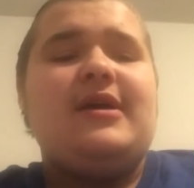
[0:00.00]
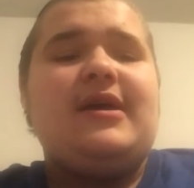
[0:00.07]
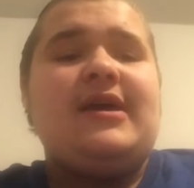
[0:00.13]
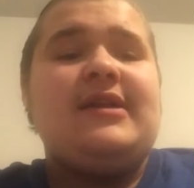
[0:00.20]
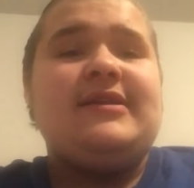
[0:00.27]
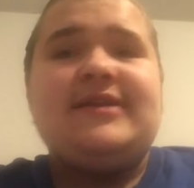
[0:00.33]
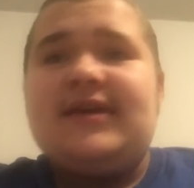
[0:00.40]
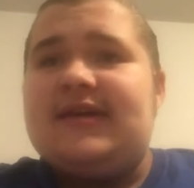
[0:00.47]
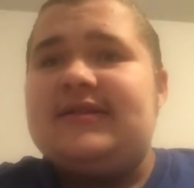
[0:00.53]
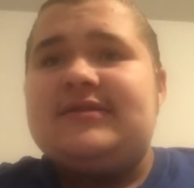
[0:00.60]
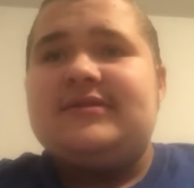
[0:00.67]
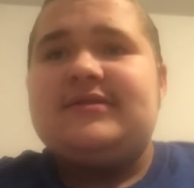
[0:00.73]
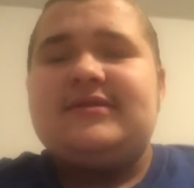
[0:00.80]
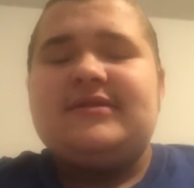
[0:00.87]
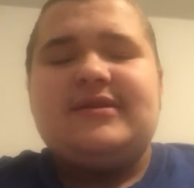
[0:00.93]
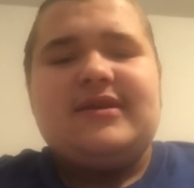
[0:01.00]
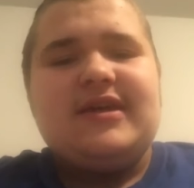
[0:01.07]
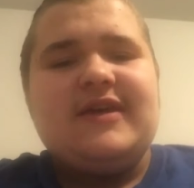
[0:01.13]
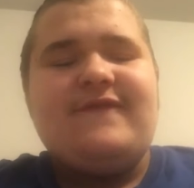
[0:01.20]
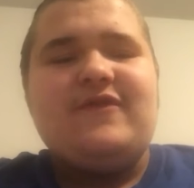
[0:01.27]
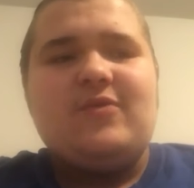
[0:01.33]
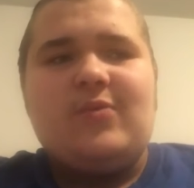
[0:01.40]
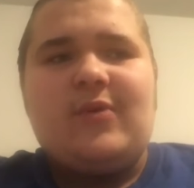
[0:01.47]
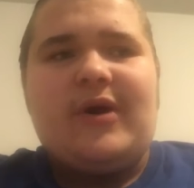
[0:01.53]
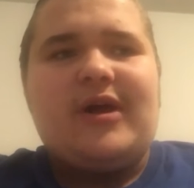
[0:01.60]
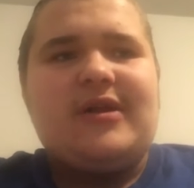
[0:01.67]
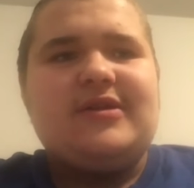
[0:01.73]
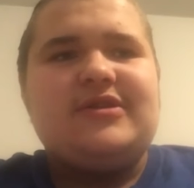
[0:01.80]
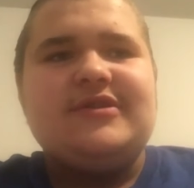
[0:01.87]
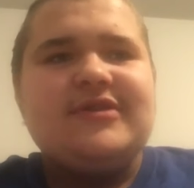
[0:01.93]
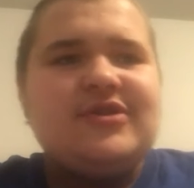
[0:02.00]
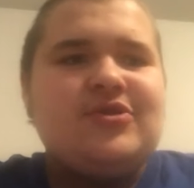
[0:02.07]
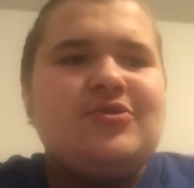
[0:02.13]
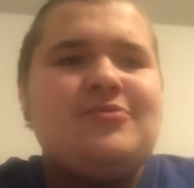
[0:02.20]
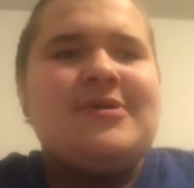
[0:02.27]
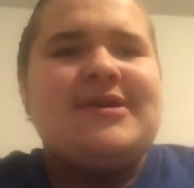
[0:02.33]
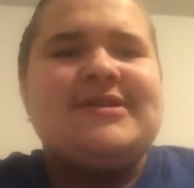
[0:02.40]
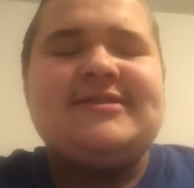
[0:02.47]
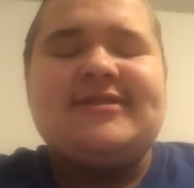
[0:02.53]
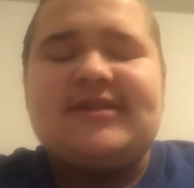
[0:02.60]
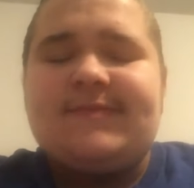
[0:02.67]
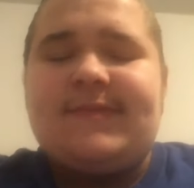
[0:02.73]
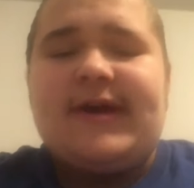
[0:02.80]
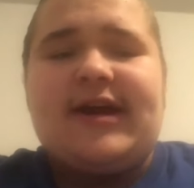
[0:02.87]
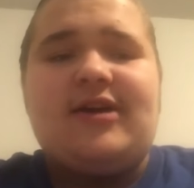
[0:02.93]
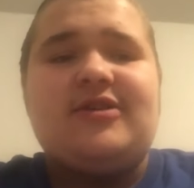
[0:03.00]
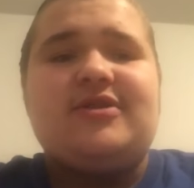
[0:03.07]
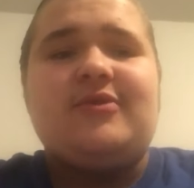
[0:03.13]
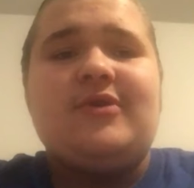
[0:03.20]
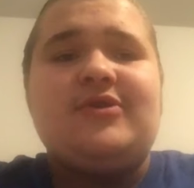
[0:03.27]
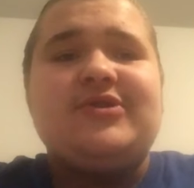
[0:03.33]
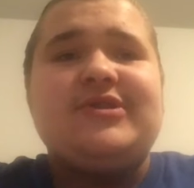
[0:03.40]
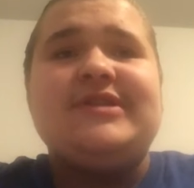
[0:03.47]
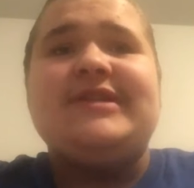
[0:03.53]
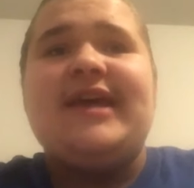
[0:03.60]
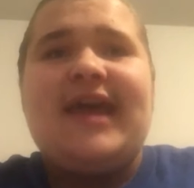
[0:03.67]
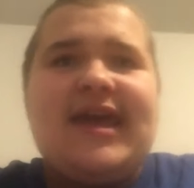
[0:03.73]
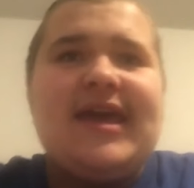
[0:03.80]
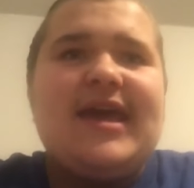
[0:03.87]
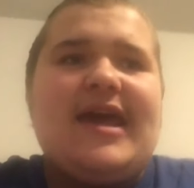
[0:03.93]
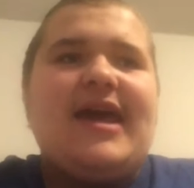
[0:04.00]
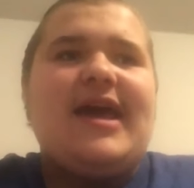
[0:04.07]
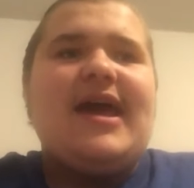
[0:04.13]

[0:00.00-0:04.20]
and kittens if you want to do a slick back hair tutorial today.